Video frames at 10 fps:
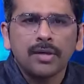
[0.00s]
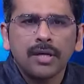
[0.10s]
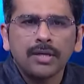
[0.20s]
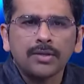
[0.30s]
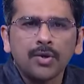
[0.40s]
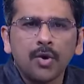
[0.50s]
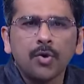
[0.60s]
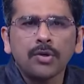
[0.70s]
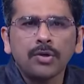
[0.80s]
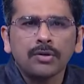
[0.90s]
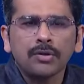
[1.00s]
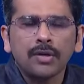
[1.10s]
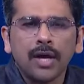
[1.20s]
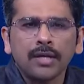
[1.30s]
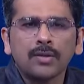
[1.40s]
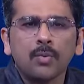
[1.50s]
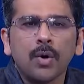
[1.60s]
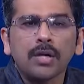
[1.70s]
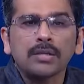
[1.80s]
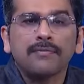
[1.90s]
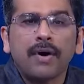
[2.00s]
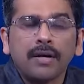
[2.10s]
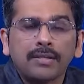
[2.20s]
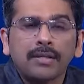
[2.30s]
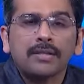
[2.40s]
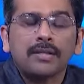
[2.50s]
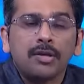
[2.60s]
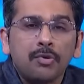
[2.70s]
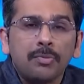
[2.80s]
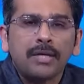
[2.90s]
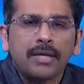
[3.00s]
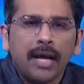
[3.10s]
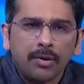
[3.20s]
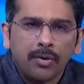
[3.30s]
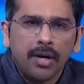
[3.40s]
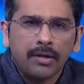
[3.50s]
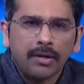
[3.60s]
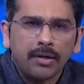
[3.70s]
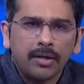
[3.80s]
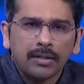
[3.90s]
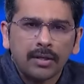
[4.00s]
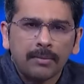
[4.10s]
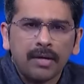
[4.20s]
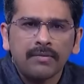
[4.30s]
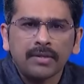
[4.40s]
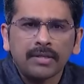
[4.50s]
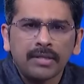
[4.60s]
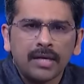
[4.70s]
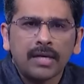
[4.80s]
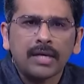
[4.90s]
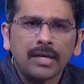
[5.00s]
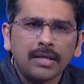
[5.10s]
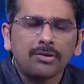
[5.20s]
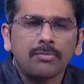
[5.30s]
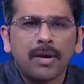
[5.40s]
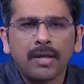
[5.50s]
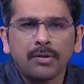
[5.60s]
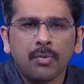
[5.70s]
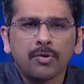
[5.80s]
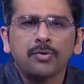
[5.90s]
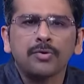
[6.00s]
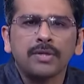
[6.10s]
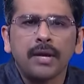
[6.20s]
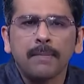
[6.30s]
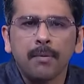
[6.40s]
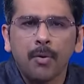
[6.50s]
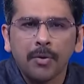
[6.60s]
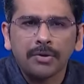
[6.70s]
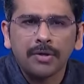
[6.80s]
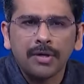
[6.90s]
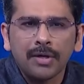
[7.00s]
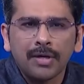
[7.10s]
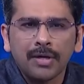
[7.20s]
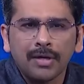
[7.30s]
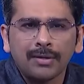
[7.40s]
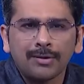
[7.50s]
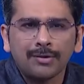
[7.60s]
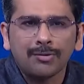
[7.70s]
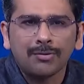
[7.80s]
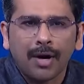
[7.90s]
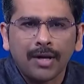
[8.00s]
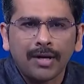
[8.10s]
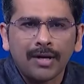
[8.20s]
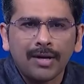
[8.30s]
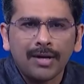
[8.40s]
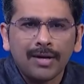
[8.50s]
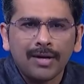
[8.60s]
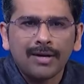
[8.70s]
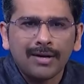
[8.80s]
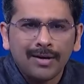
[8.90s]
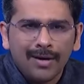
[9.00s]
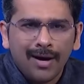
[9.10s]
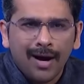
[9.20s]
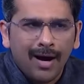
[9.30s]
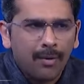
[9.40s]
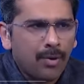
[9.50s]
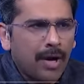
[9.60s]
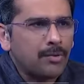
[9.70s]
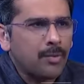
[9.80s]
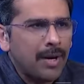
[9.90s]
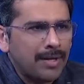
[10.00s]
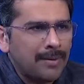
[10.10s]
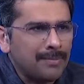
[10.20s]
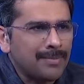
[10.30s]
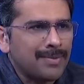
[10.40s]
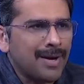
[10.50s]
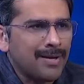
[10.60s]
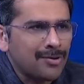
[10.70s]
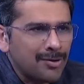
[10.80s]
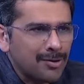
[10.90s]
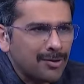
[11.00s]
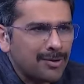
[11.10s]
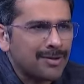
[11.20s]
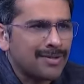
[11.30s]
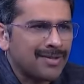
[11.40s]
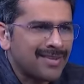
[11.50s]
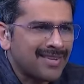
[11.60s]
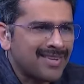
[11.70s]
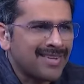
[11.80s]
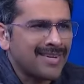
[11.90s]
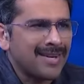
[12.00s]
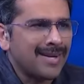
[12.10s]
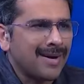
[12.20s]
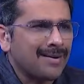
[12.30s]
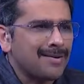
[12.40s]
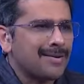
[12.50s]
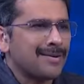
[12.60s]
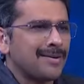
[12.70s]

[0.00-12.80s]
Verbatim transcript: He is known as the world's fastest human calculator. Some even say he is to math what Usain Bolt is to running. I would like to welcome and introduce Neelakantha